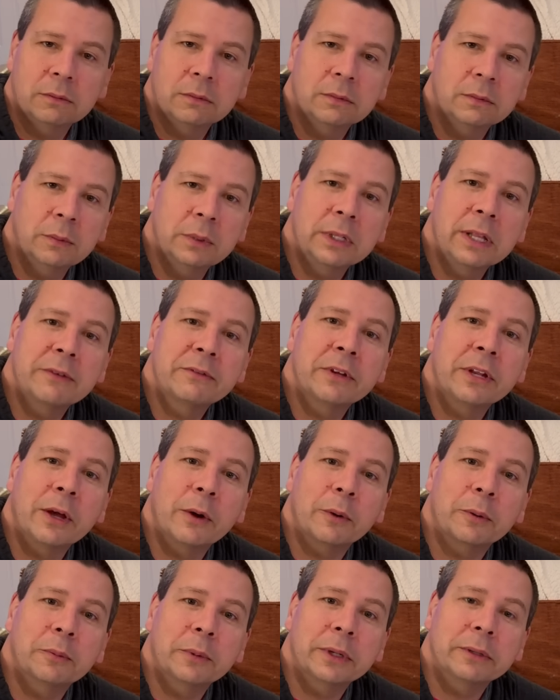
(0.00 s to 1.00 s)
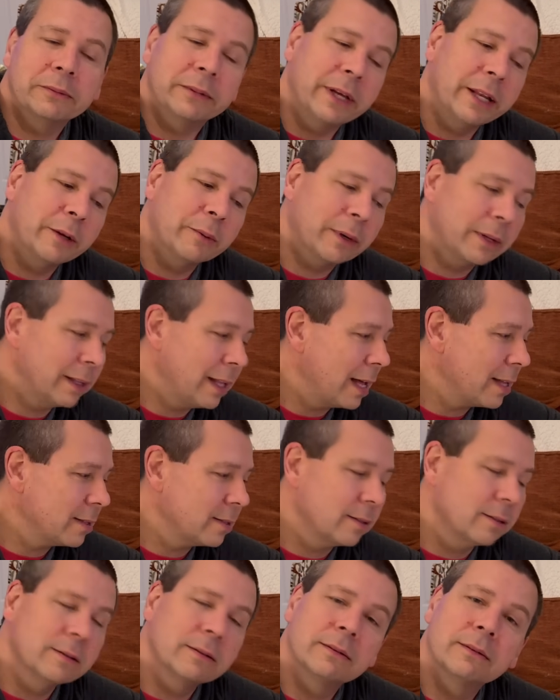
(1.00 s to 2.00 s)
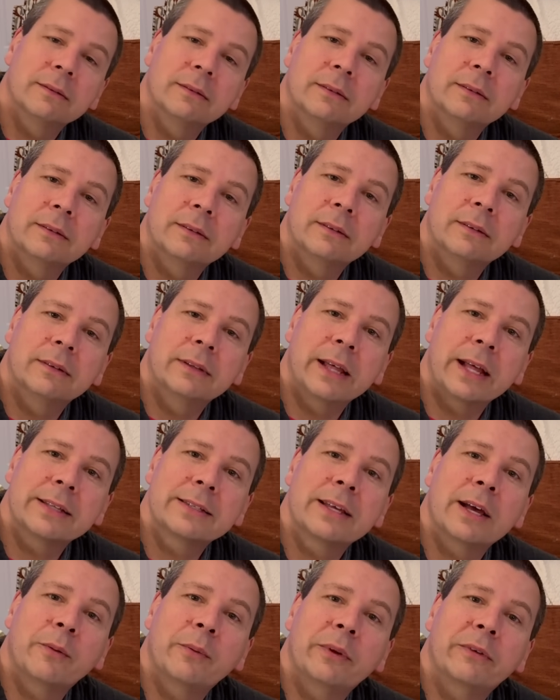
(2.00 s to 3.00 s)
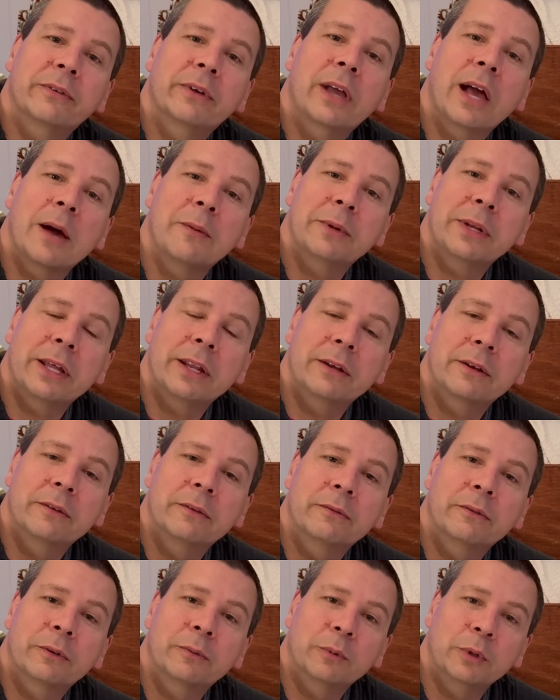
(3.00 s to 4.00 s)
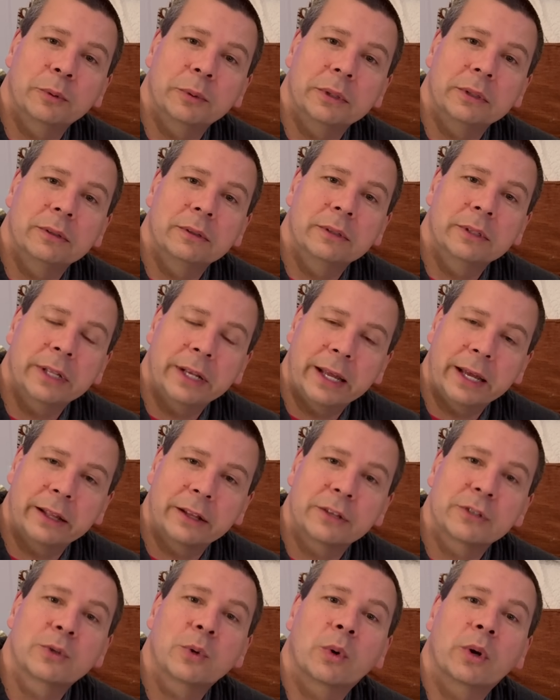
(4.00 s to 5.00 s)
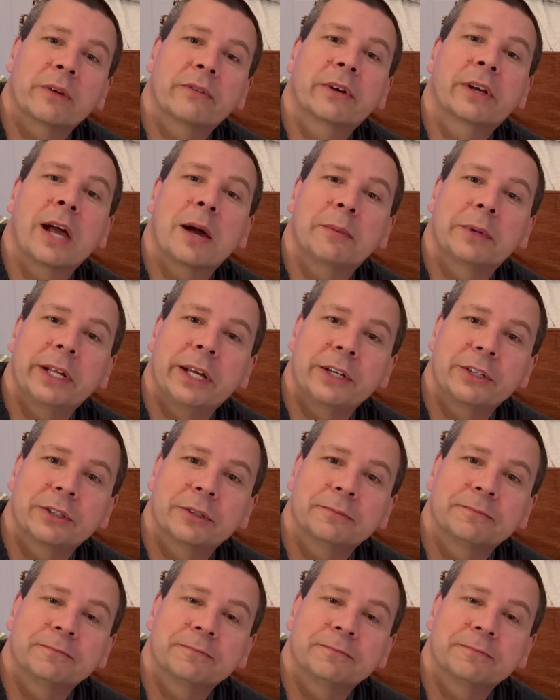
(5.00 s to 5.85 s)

We'd love to know it. But anyway, that's how we've accommodated for Reuben today. The story of accommodation.